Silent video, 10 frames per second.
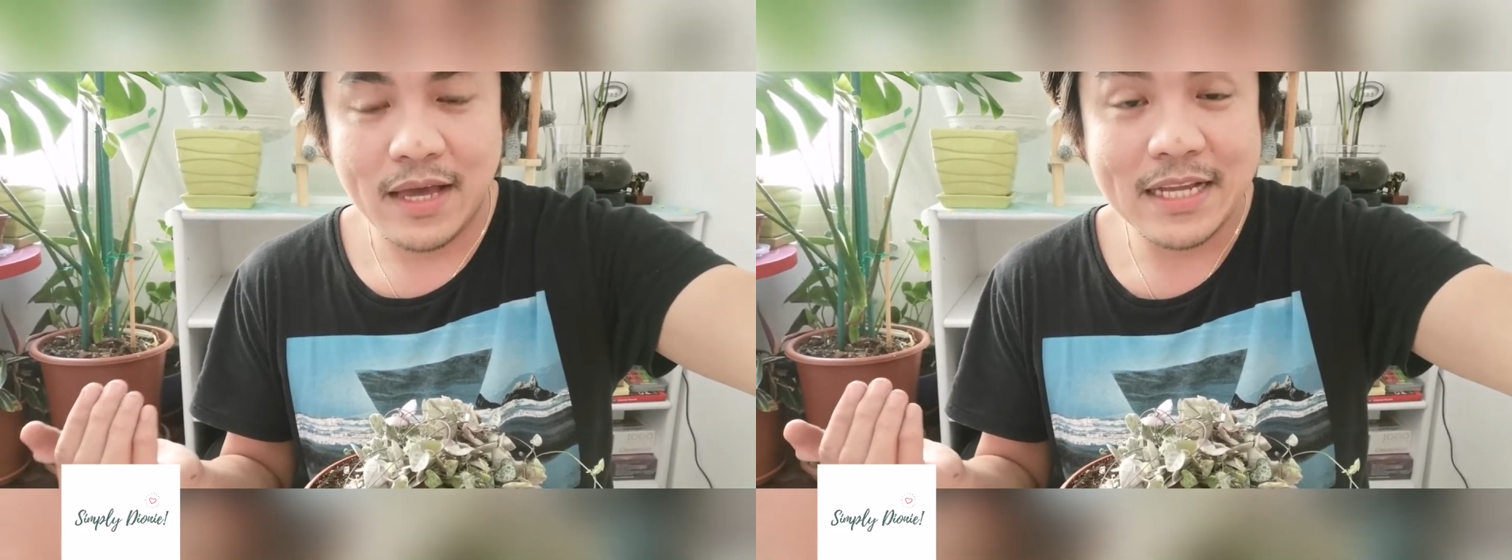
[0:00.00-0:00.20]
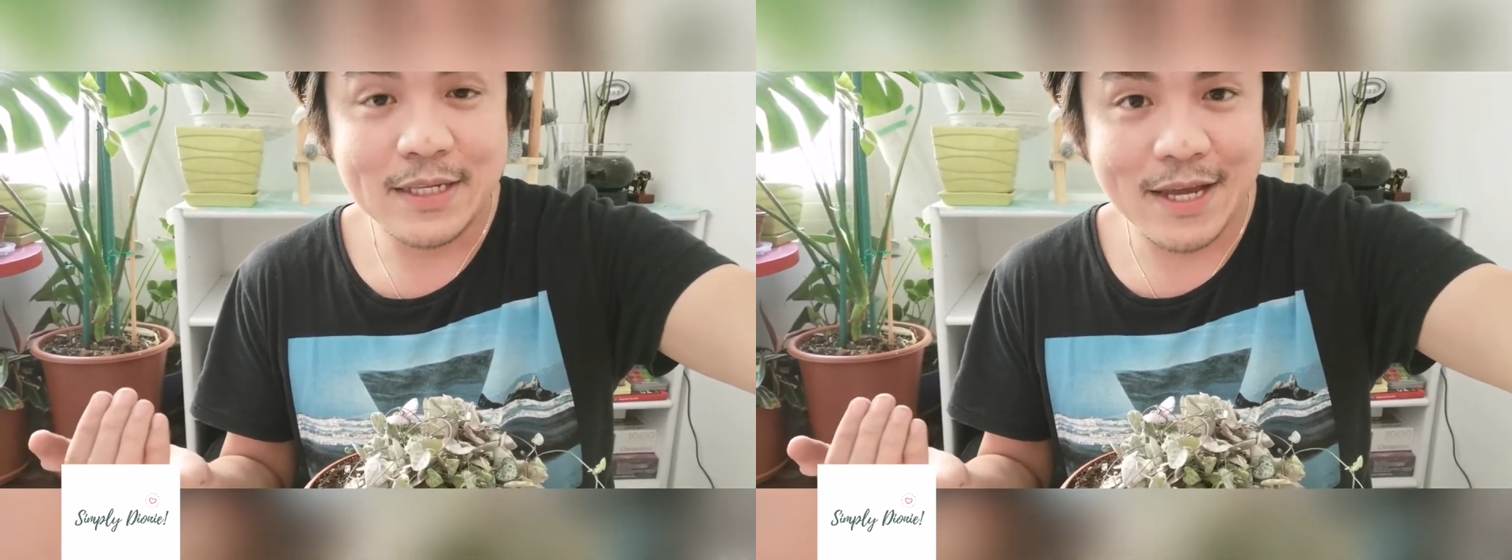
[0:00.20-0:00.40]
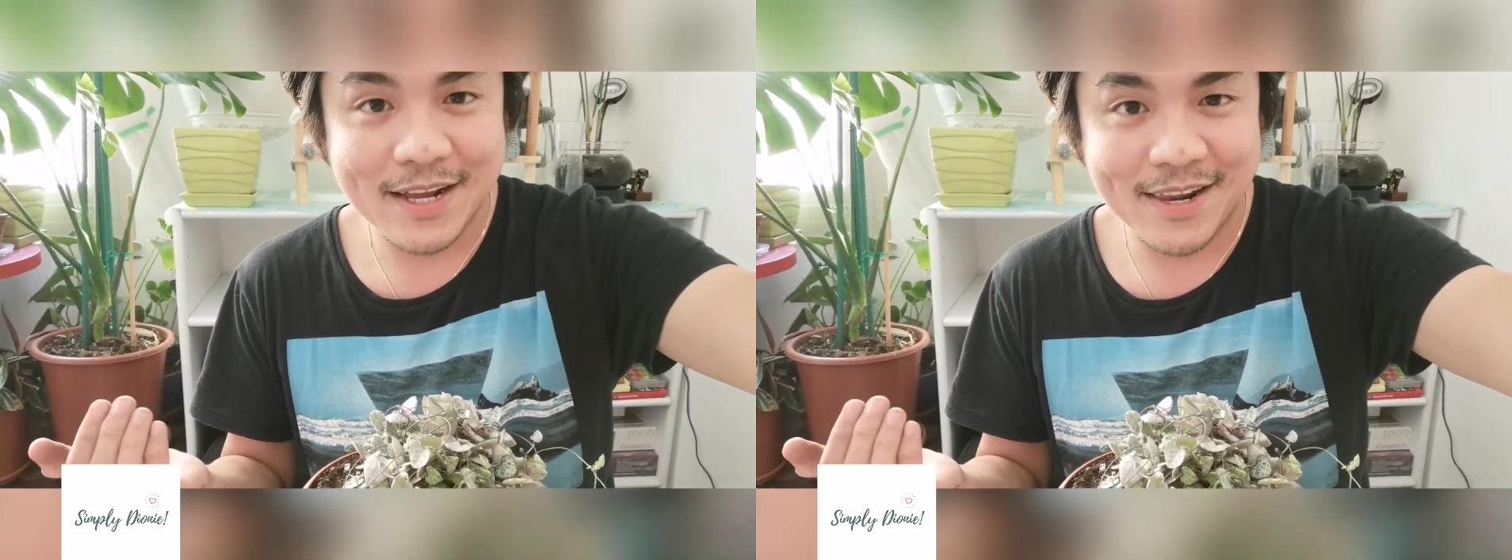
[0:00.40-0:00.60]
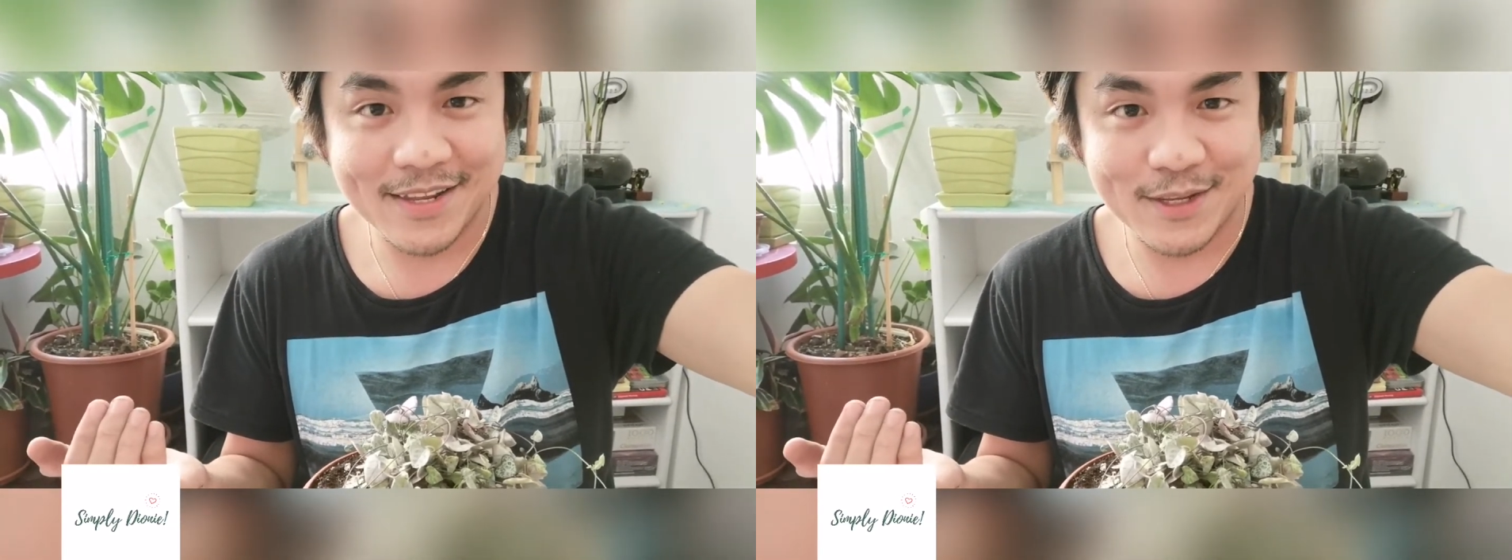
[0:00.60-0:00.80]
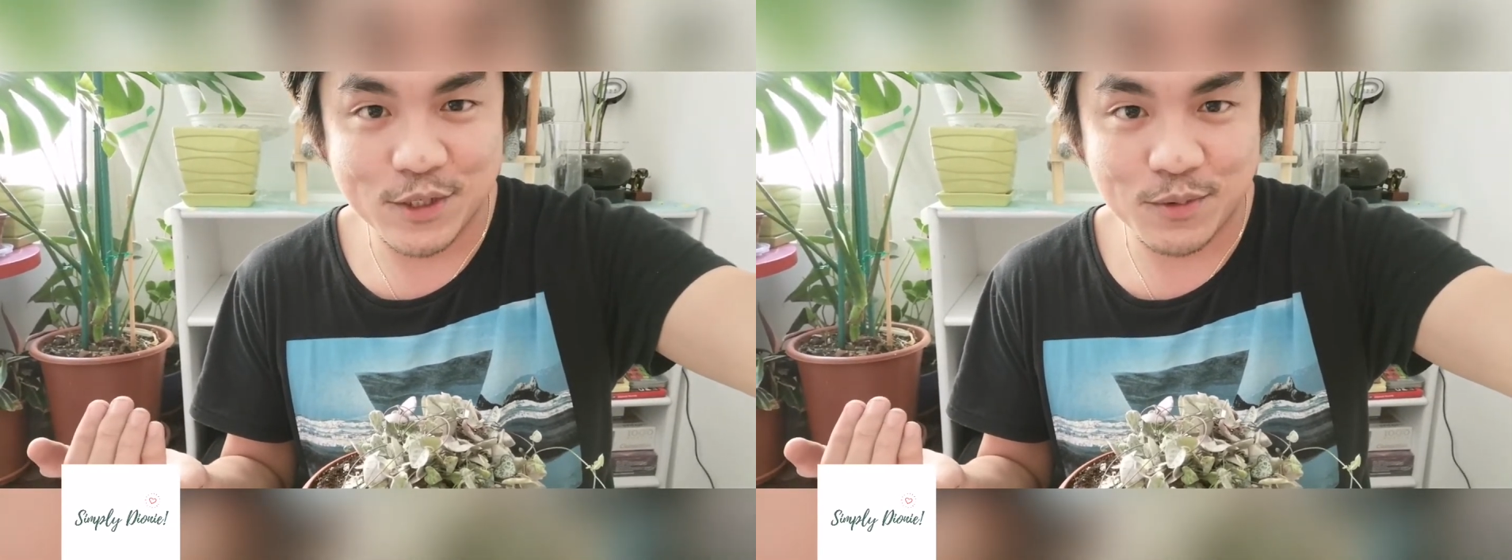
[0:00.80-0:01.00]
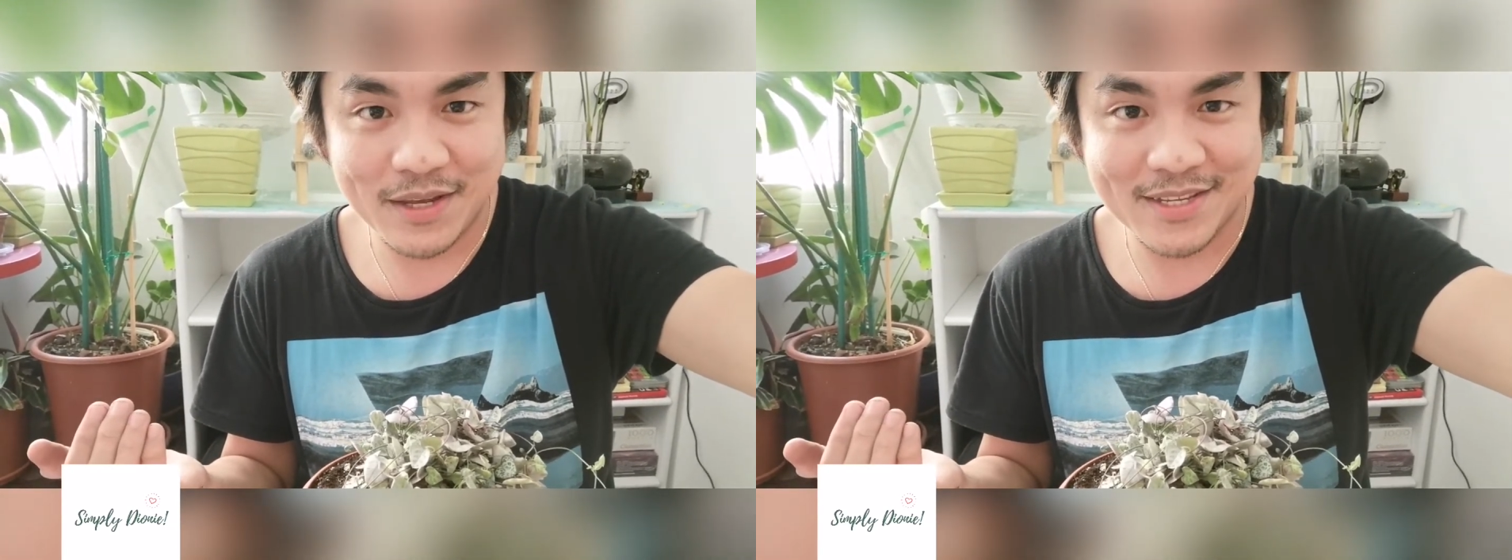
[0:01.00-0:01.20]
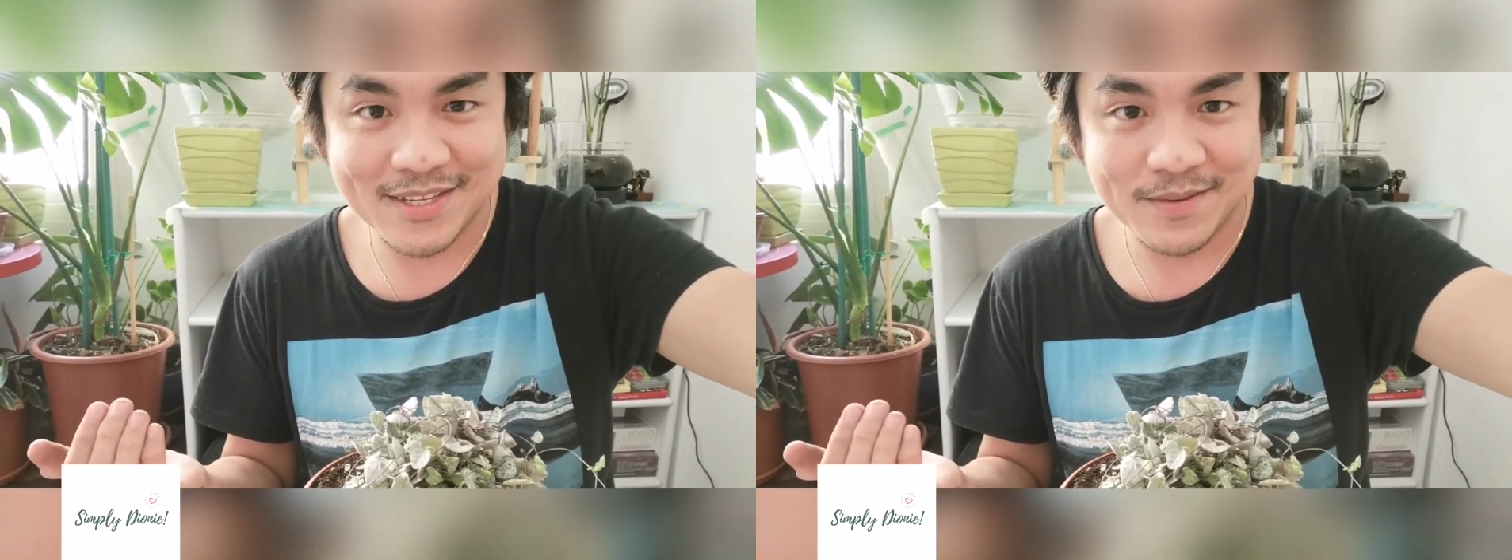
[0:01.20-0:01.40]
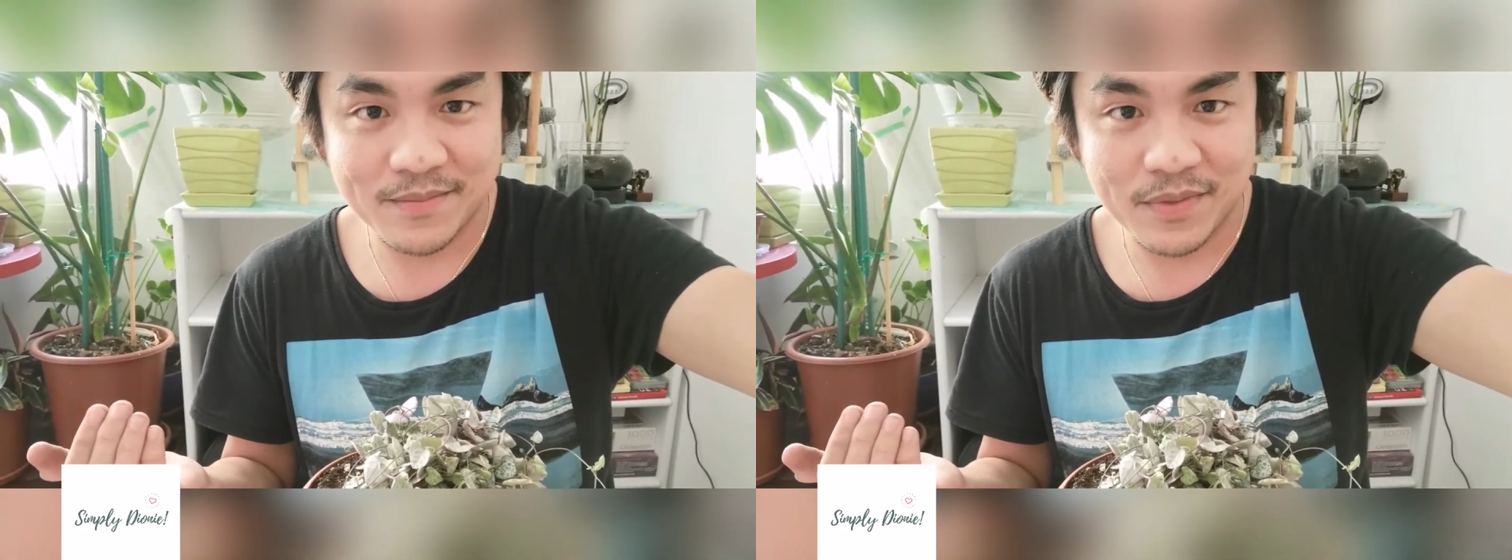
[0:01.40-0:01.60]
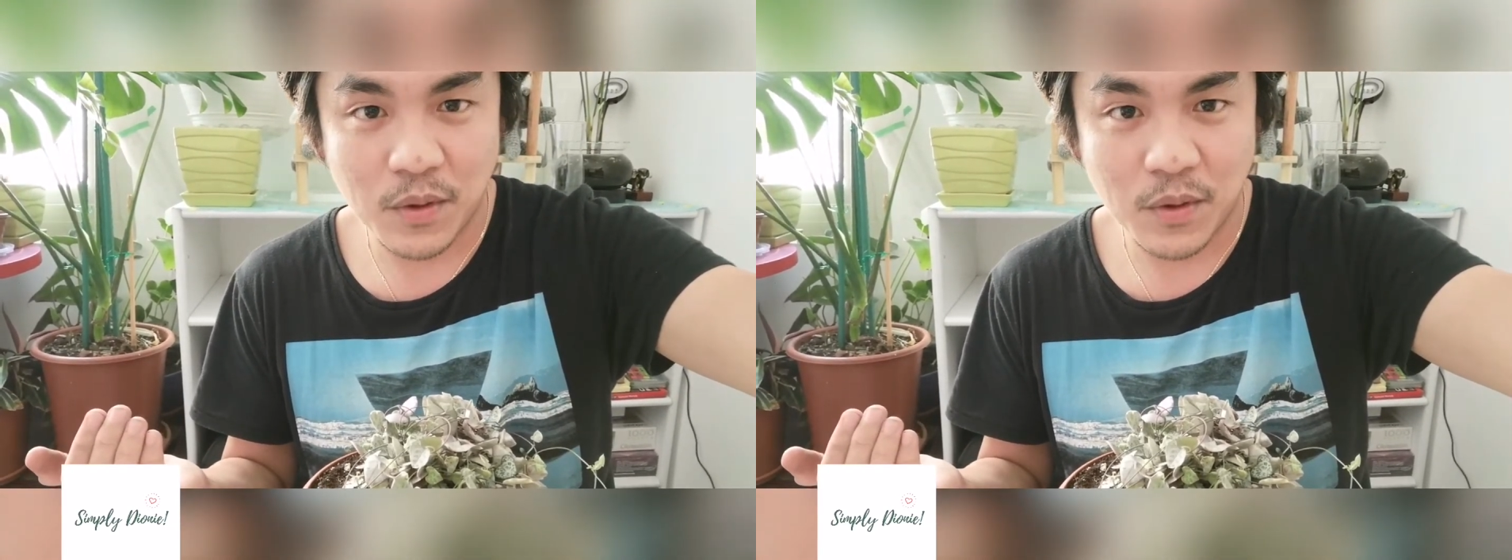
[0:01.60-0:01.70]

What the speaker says: untangling the strings